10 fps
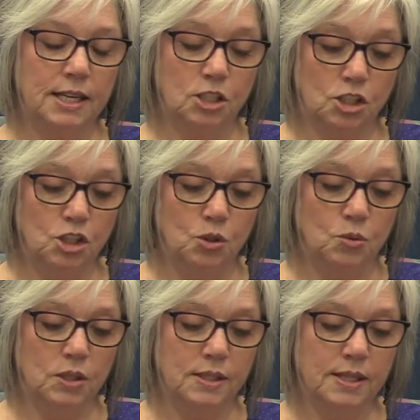
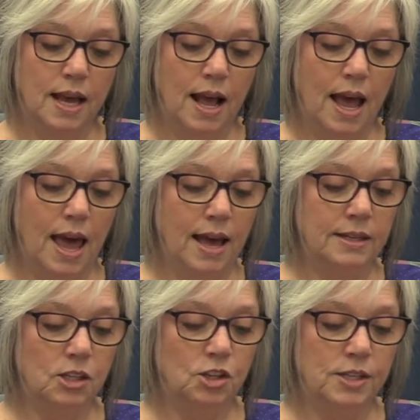tools, and
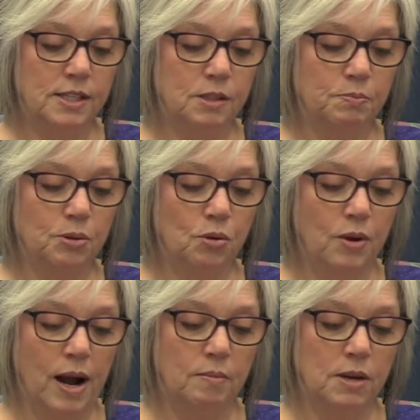increased
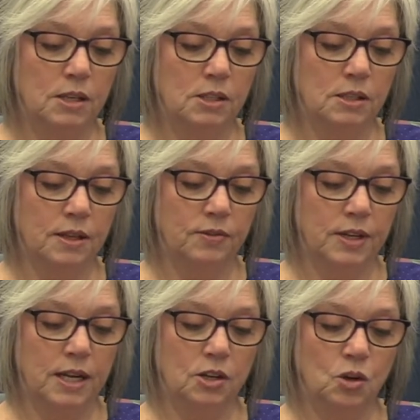program
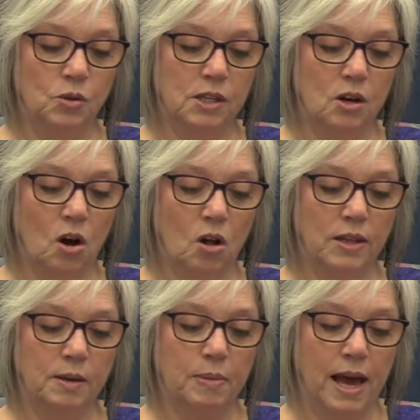delivery, noted
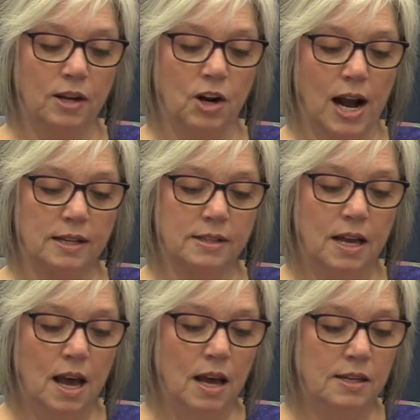Holly Pankratz,
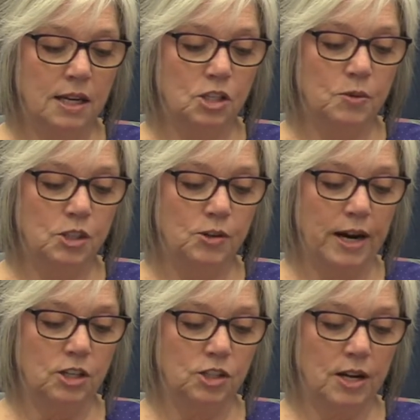Touchwood
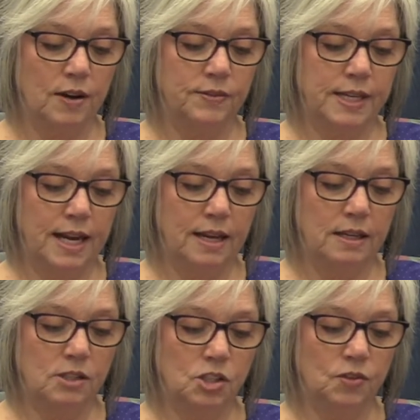Director of Day
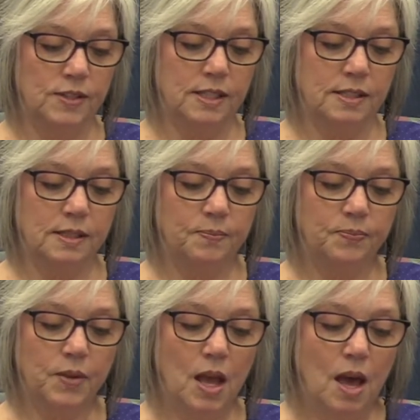Services.
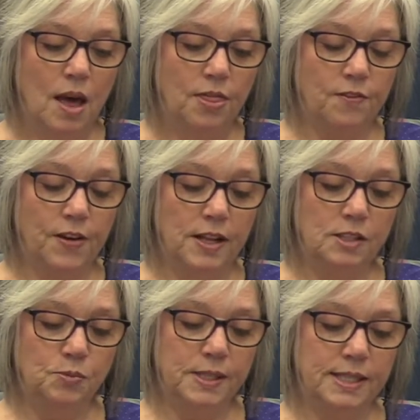The
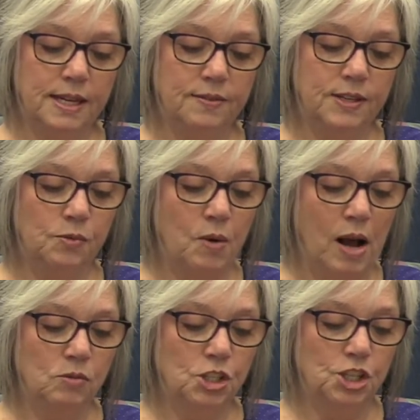funds received in
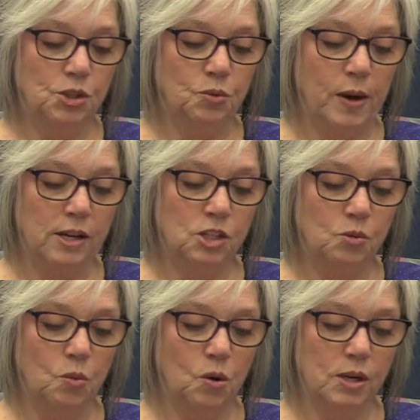Round 2 went
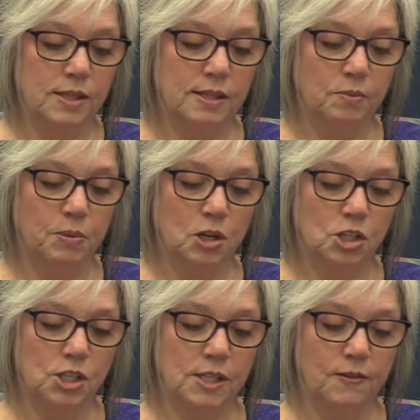towards the
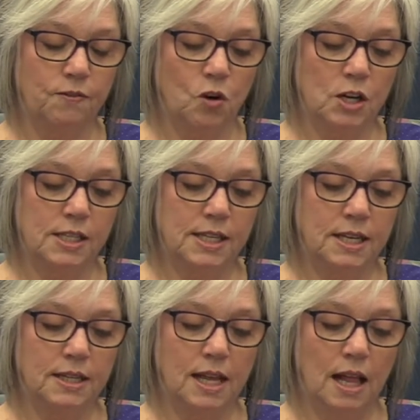purchase of
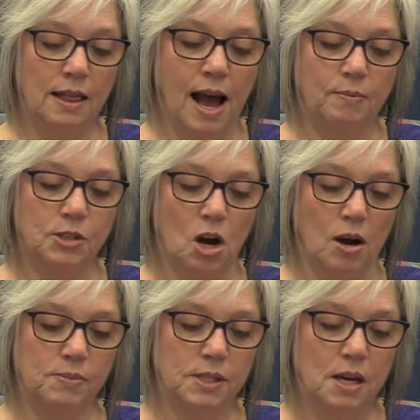14
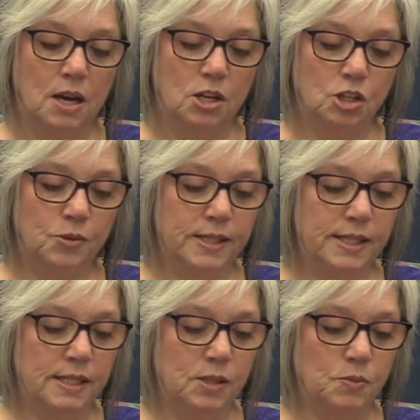laptops to
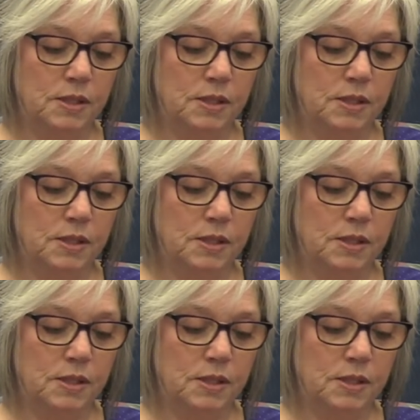assist with